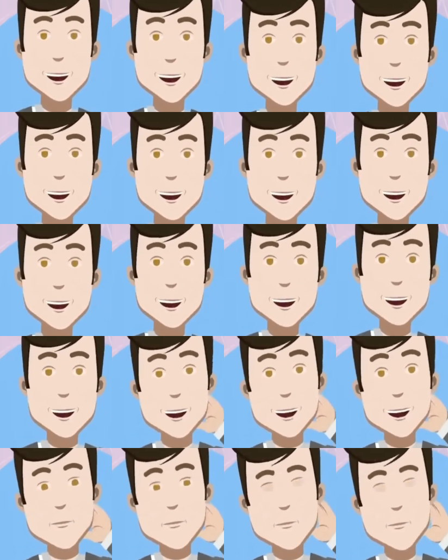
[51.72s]
proportional band.
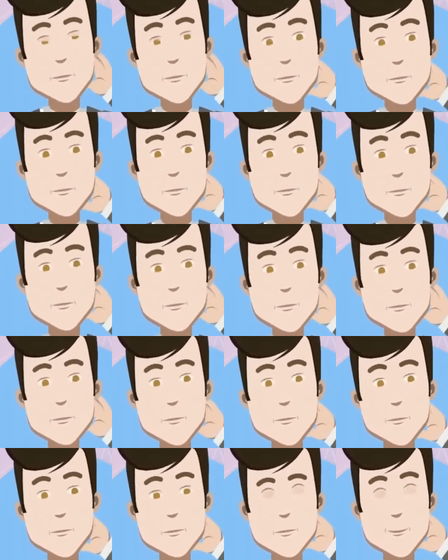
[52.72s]

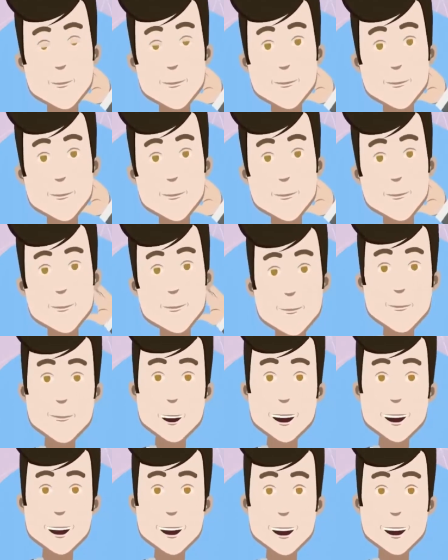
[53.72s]
The equation of proportional